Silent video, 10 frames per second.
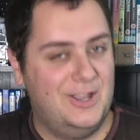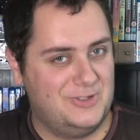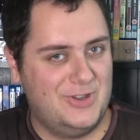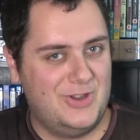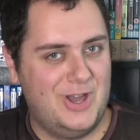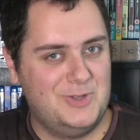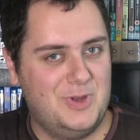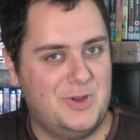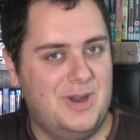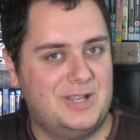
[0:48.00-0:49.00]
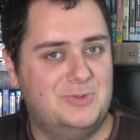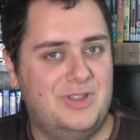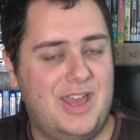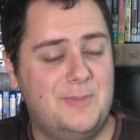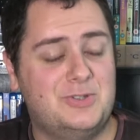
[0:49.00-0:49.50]
going, guys? Welcome back to
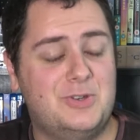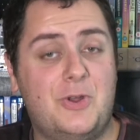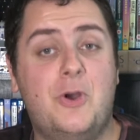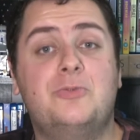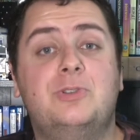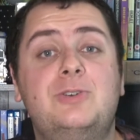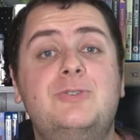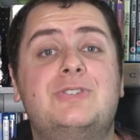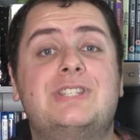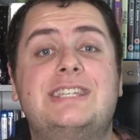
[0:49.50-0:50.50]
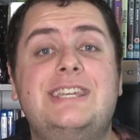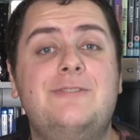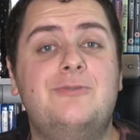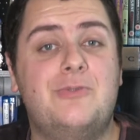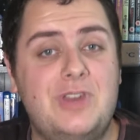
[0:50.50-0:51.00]
another episode of Luke's
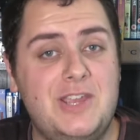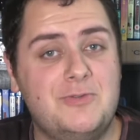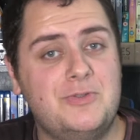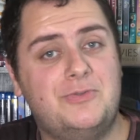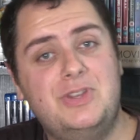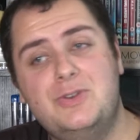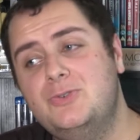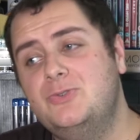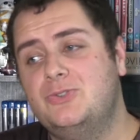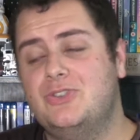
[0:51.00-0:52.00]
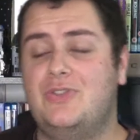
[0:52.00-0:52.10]
TV Reviews.